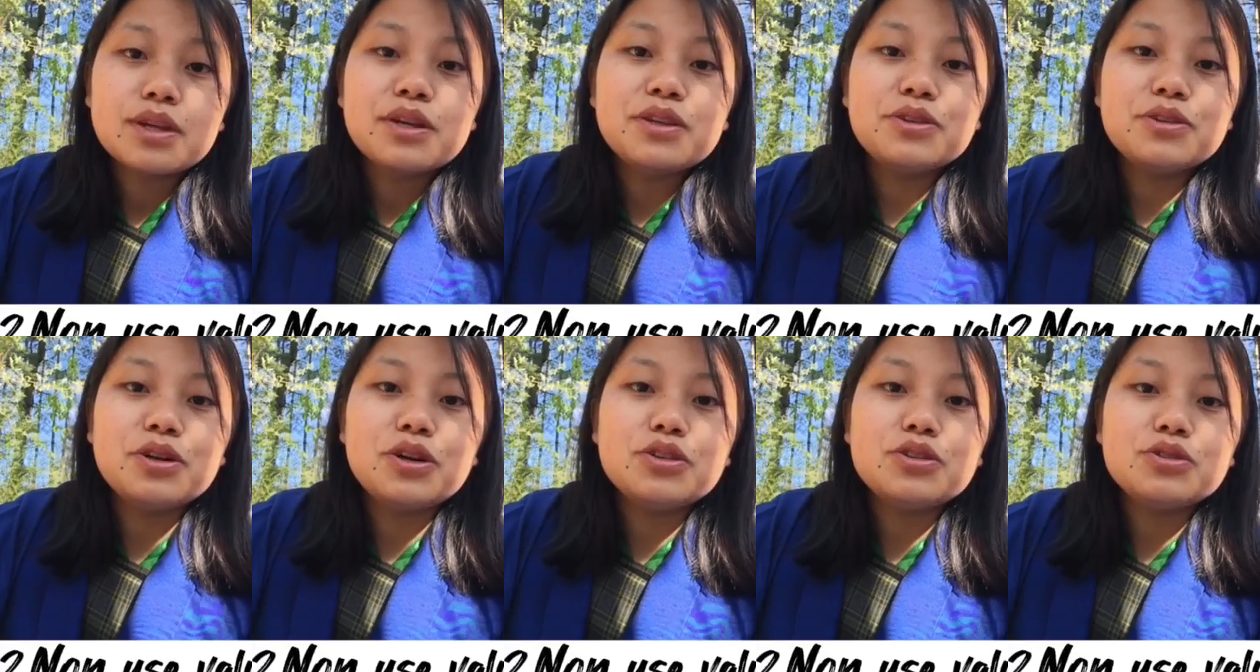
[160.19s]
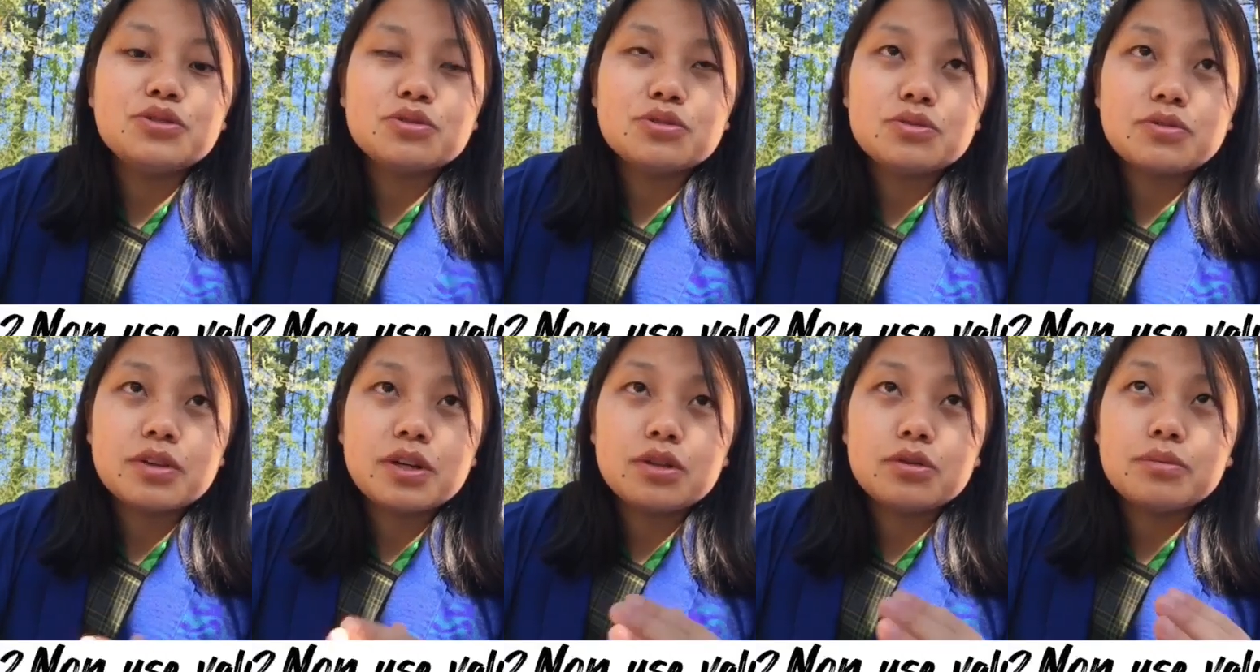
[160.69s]
Non-use
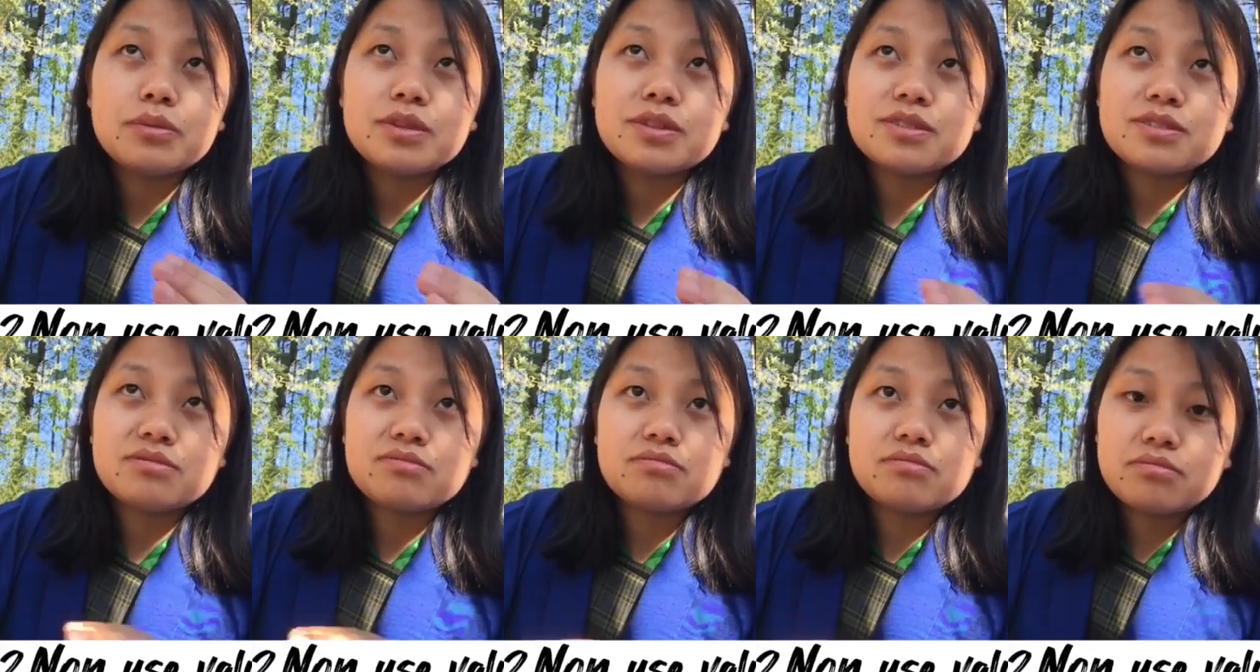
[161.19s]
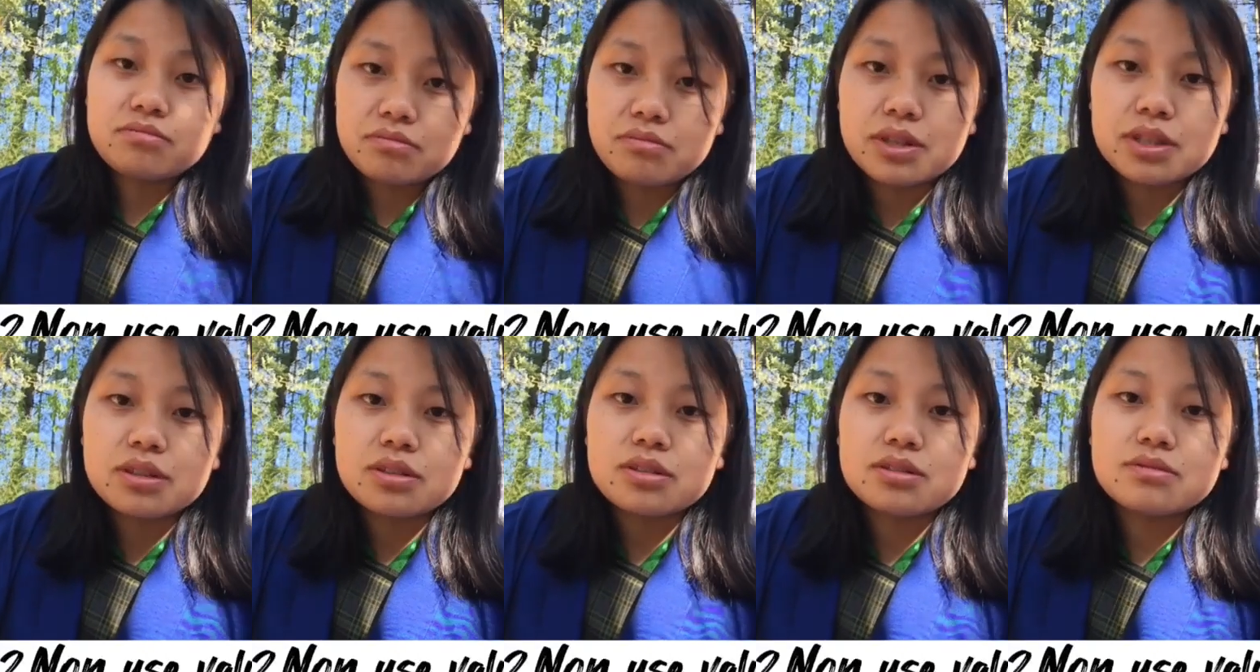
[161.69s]
value means, by
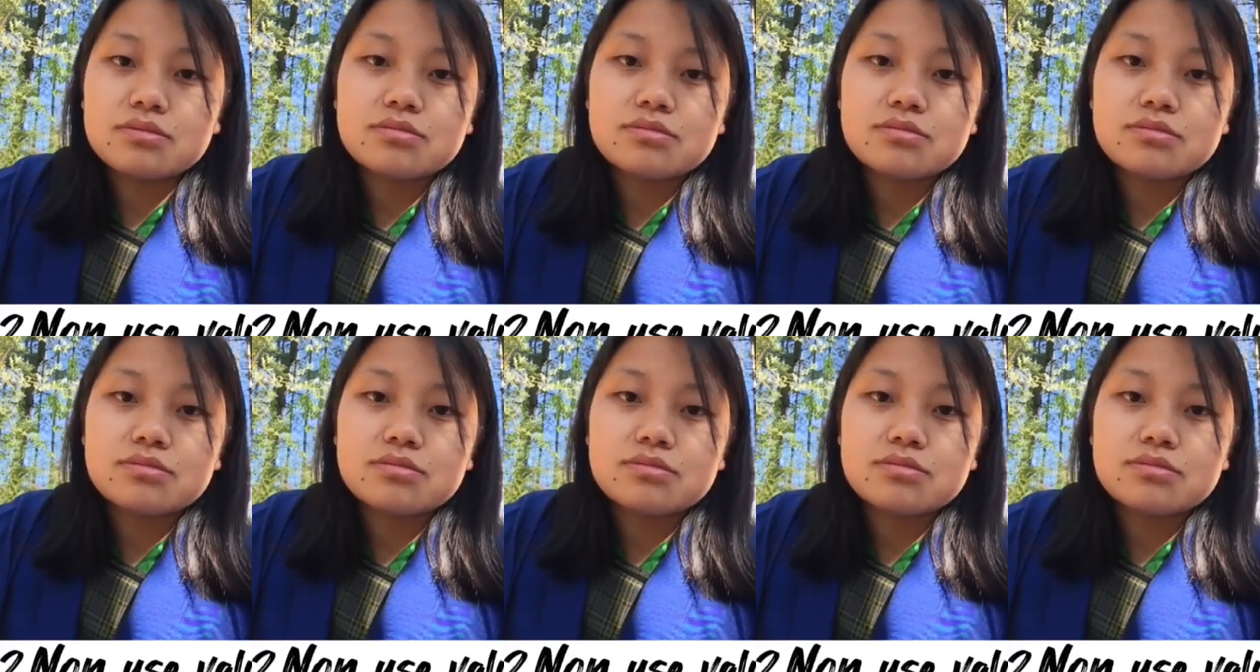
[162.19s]
the